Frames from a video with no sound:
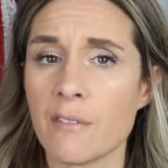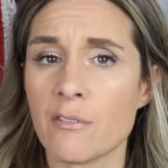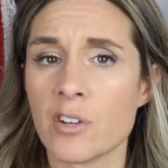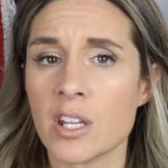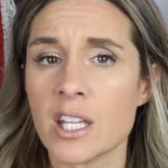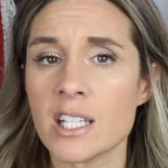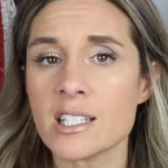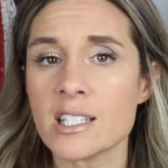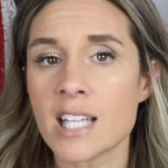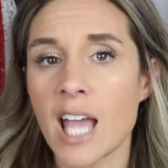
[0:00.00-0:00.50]
for
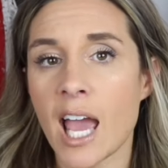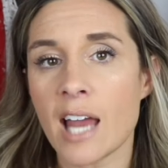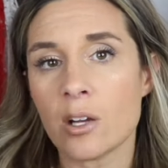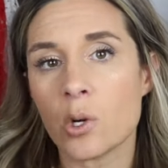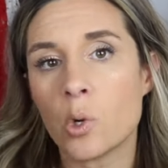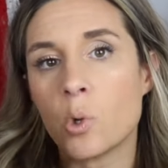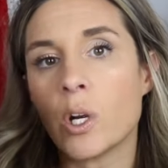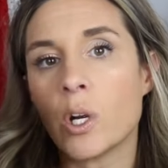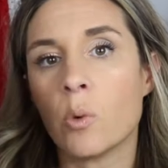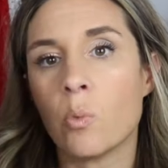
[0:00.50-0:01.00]
this
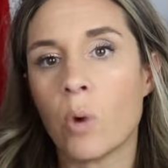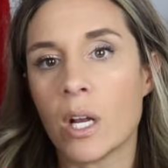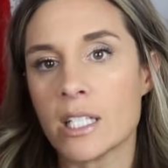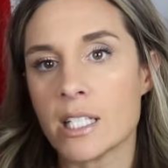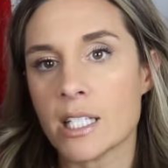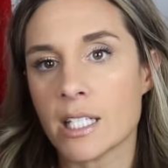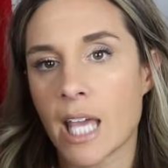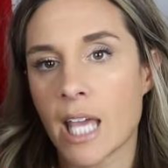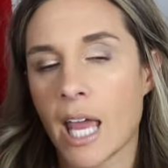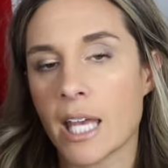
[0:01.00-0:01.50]
category,
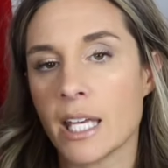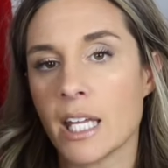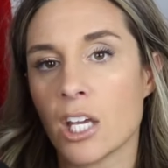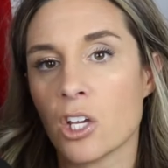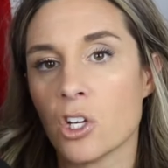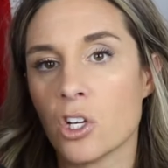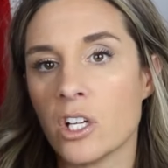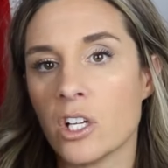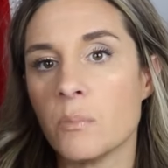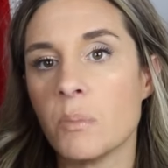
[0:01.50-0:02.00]
once again, it
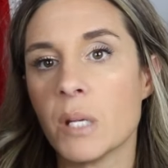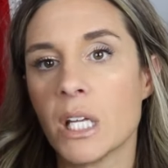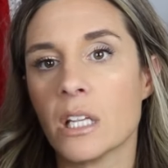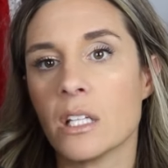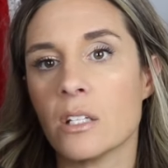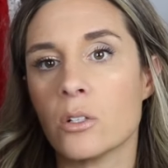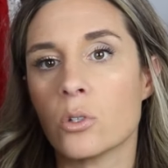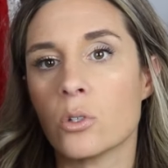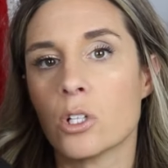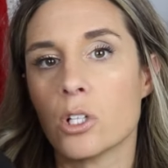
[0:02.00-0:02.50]
could be a
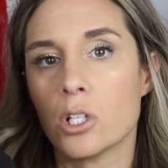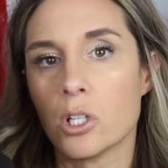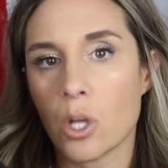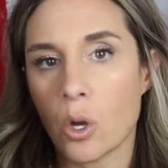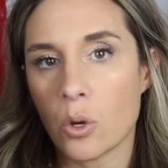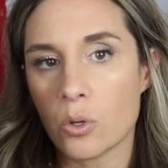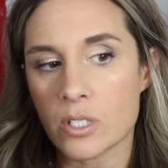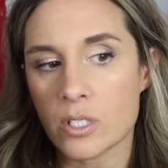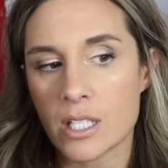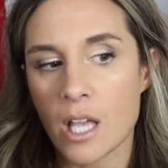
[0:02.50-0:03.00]
little
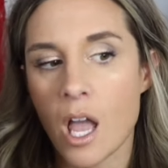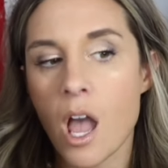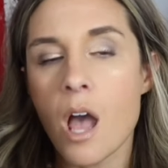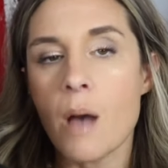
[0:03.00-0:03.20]
close,